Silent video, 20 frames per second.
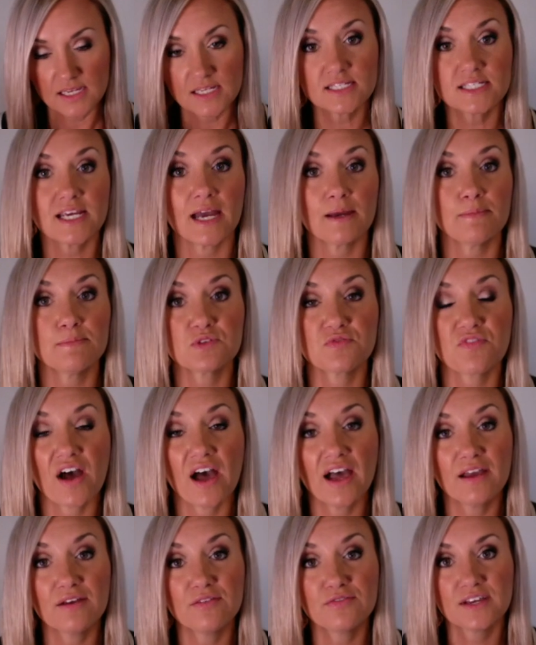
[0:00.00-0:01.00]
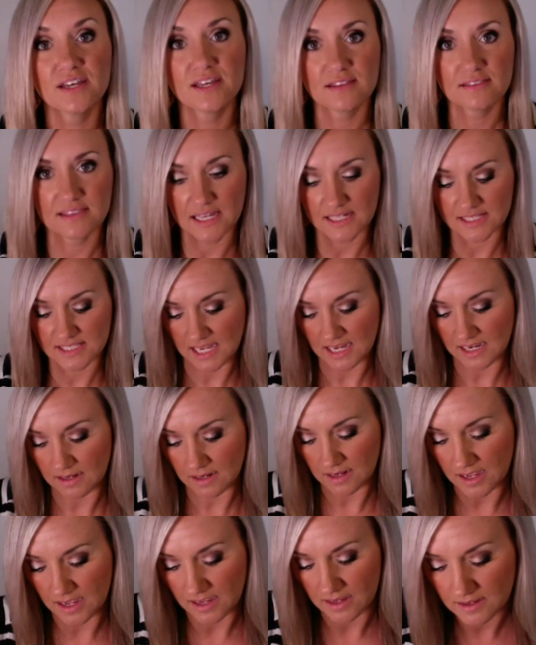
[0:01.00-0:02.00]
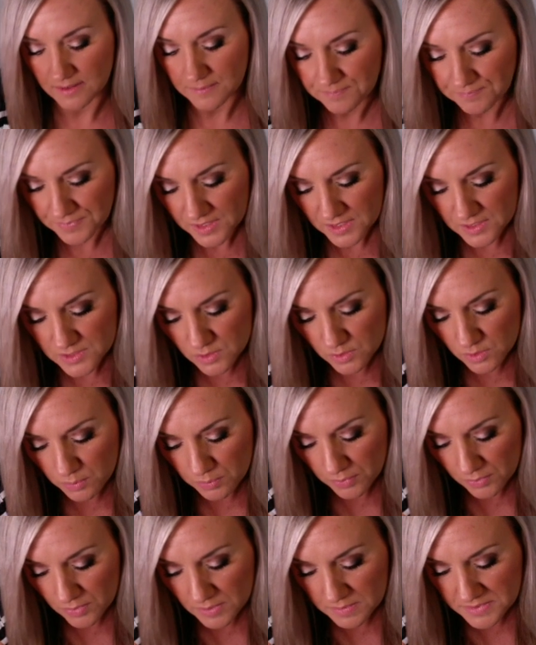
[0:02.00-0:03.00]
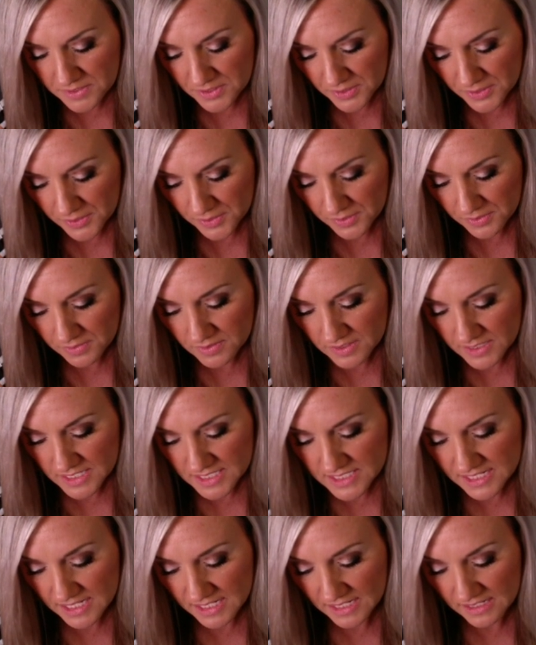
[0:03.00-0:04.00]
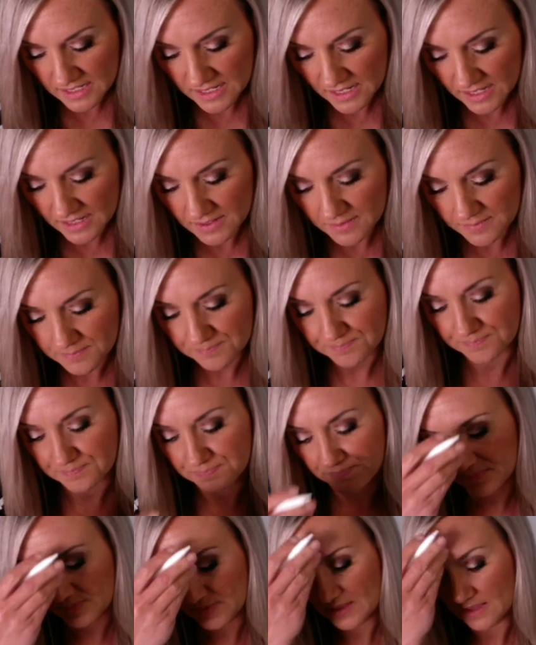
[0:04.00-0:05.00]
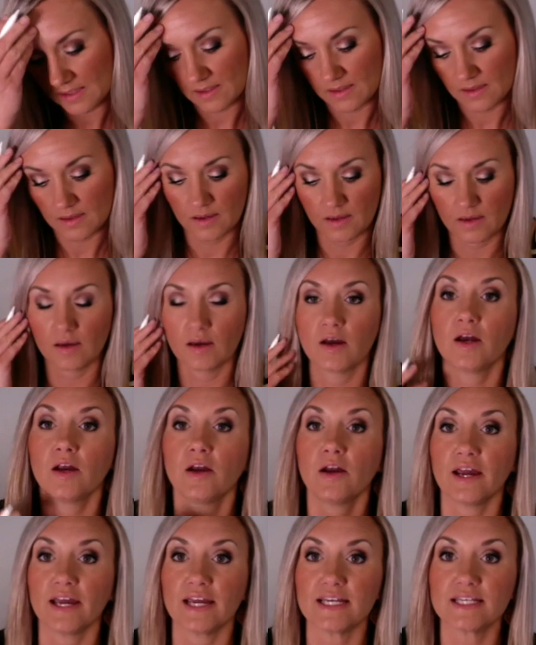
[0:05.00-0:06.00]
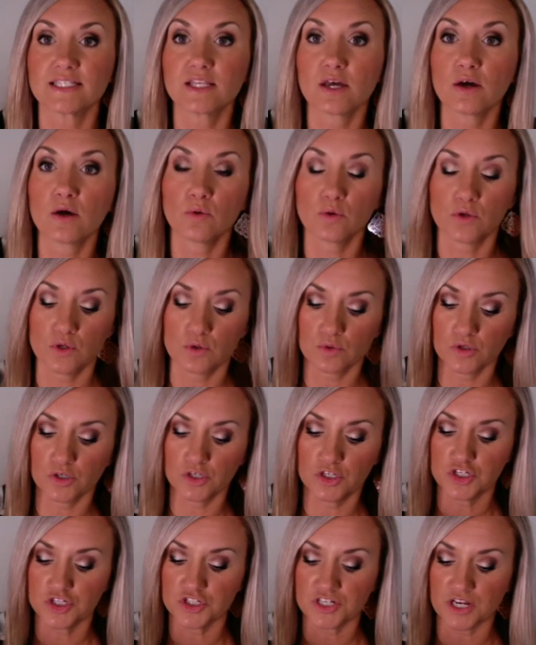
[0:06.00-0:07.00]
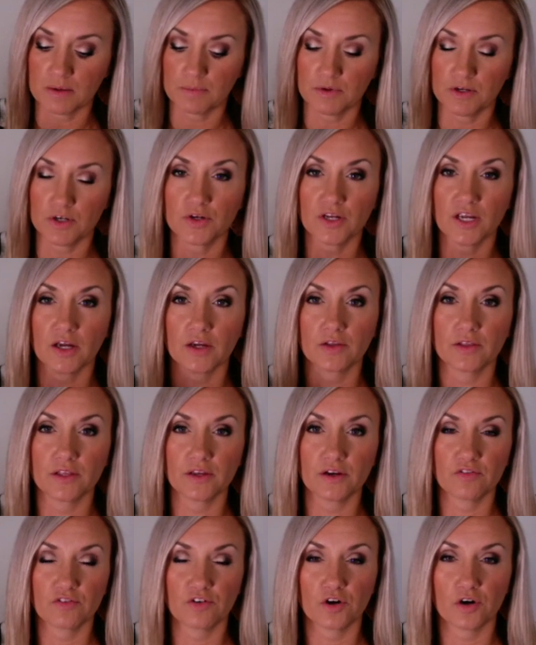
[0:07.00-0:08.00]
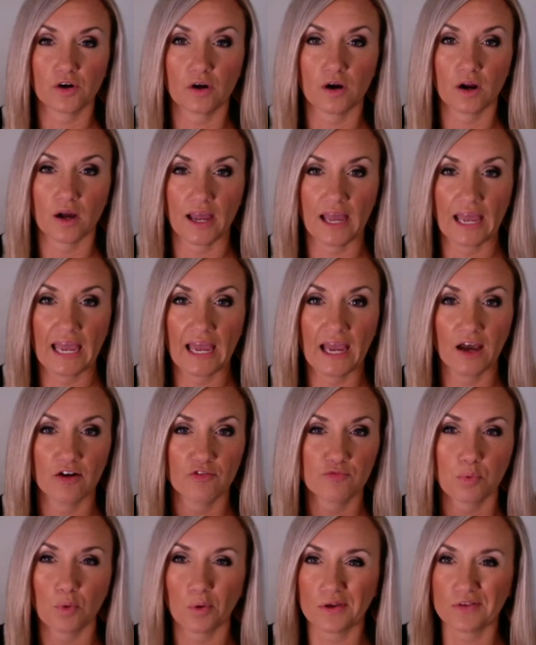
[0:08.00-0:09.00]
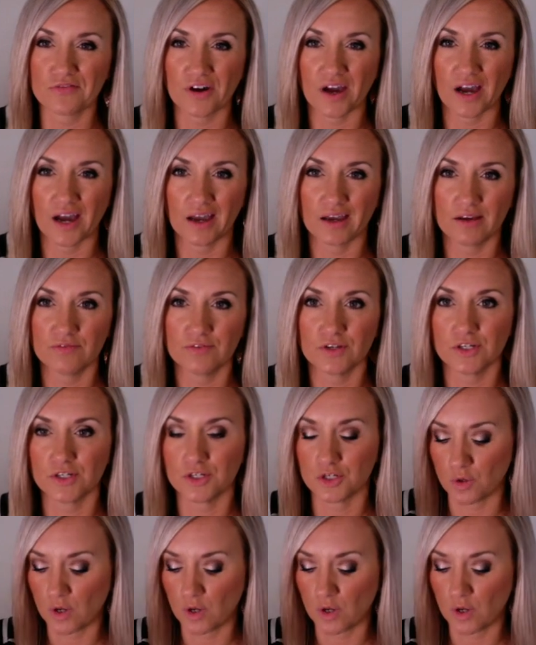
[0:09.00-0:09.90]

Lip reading: times 5, that's 88. So the perimeter is 88. All right, so you could just type in your calculator for a half, 0.5. You could do